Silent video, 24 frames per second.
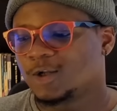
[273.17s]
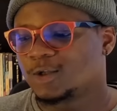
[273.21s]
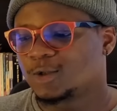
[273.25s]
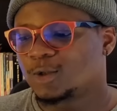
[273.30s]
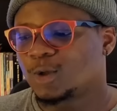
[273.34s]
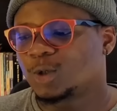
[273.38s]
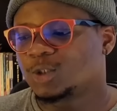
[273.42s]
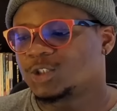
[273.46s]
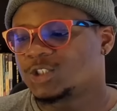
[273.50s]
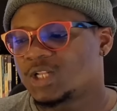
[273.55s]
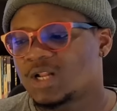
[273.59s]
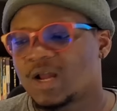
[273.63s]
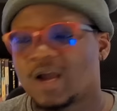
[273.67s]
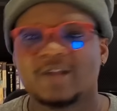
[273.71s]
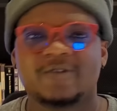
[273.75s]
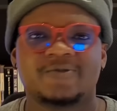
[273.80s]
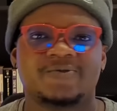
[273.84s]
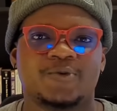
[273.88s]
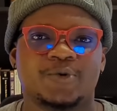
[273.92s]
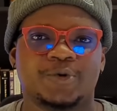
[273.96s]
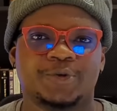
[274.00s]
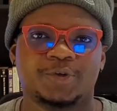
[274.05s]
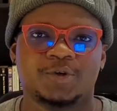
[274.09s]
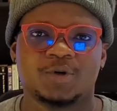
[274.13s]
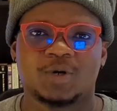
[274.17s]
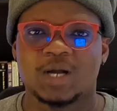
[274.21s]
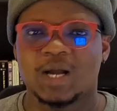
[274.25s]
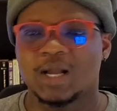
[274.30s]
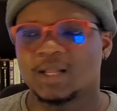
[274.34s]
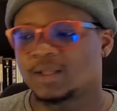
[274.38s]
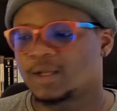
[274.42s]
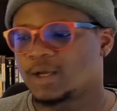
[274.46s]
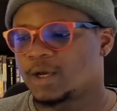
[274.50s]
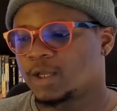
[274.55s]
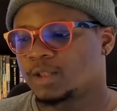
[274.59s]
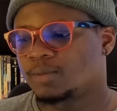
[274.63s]
Torchlight phone you
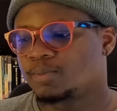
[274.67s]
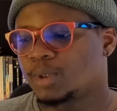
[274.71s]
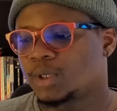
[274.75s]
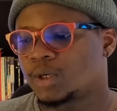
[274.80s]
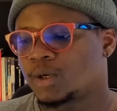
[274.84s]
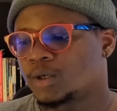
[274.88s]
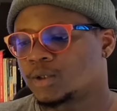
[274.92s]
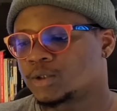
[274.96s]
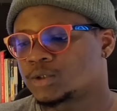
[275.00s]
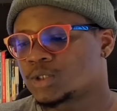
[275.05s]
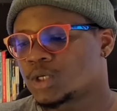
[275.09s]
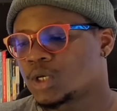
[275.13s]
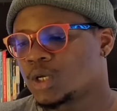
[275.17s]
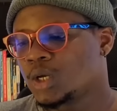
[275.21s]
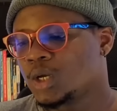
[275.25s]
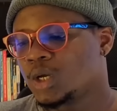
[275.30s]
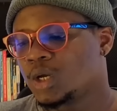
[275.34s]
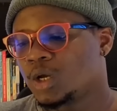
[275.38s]
can get because